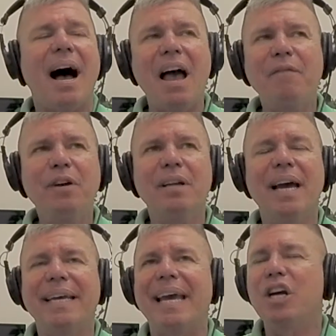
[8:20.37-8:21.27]
I feel
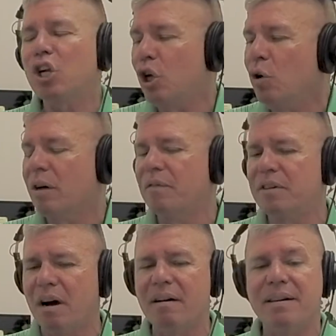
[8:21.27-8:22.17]
like a cloak of
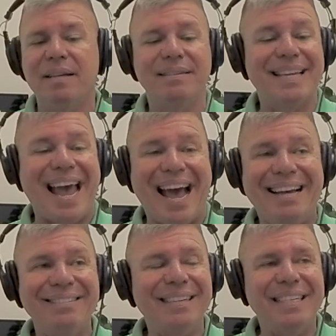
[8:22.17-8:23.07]
darkness
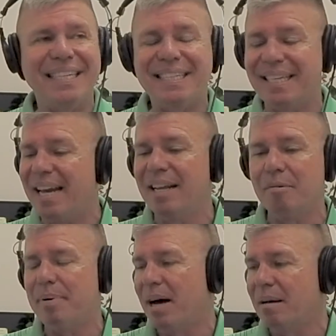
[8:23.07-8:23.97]
has descended
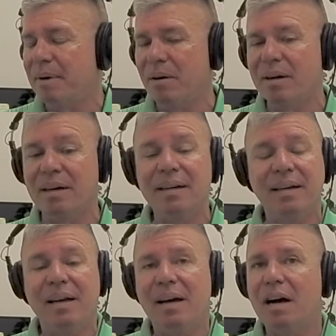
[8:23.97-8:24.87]
upon America,
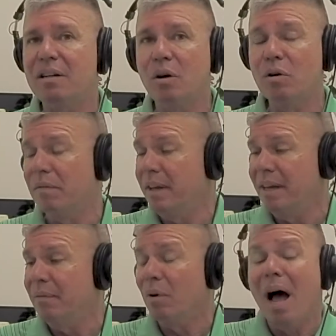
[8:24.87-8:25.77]
a cloak of
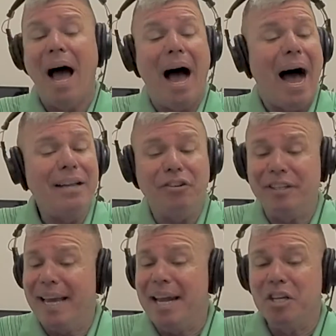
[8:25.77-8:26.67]
evil. I
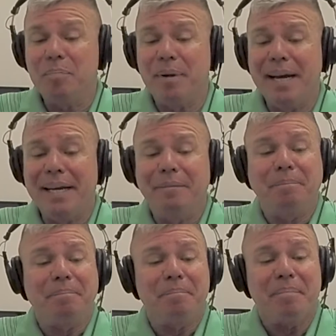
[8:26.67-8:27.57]
just can't explain it.
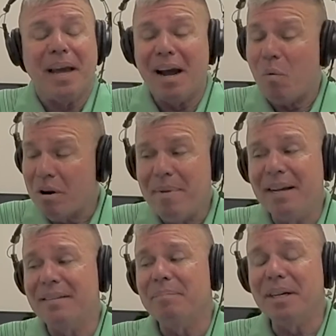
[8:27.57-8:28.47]
And I want to
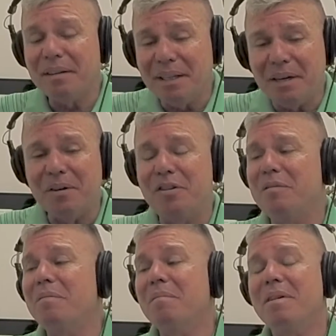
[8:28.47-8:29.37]
make something clear
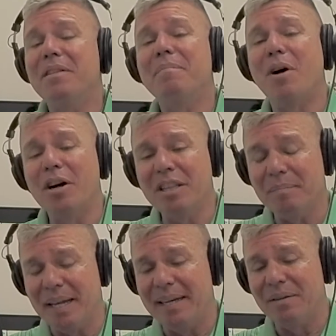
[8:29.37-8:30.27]
to the Mark and the
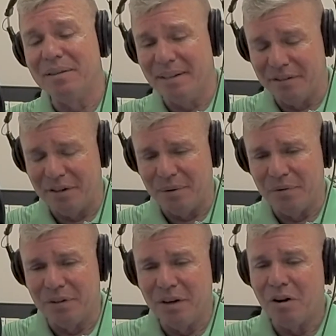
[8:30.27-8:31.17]
Millennials
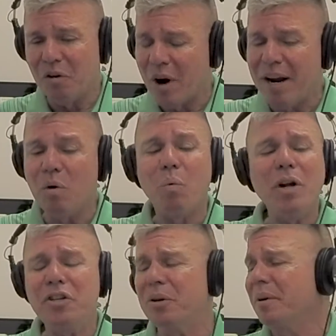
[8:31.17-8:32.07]
listeners, right?
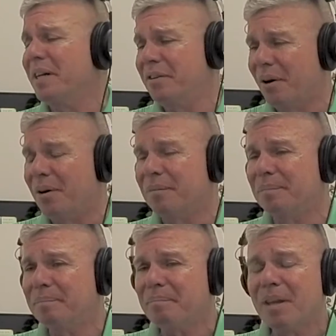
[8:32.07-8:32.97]
Once you're an adult,
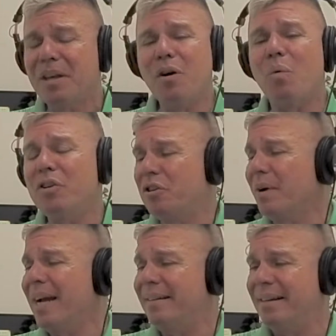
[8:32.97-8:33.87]
you know, once
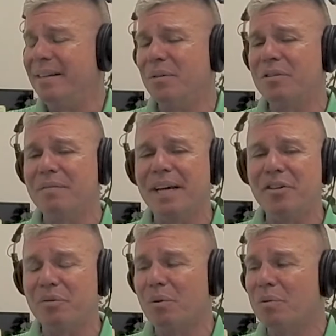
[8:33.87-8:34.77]
you're 18 years of
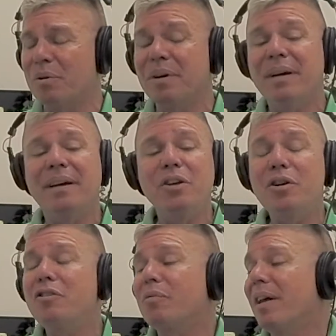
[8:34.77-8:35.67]
age or older, you
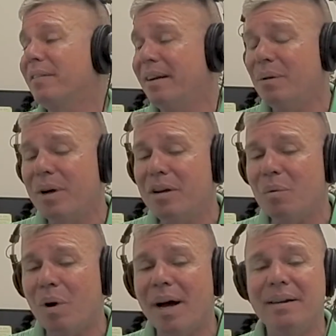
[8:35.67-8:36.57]
can dress any way you
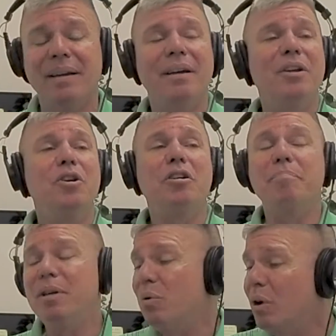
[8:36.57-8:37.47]
want. You can
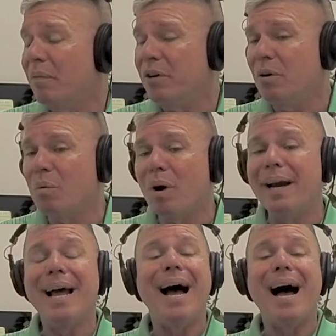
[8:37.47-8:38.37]
be whoever you
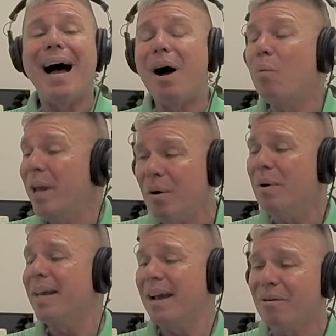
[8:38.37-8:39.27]
want. We
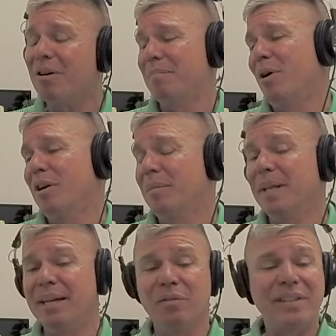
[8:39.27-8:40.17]
don't care on Mark and
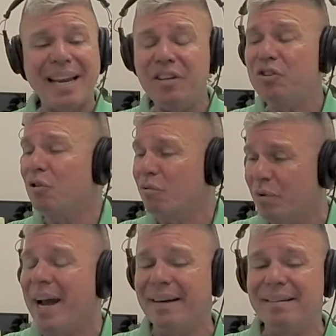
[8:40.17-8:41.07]
Millennials. That is your
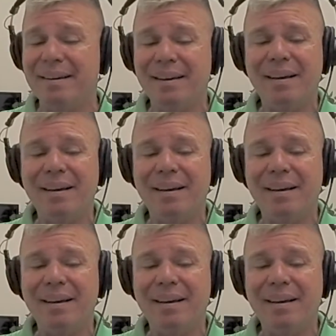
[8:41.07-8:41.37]
right.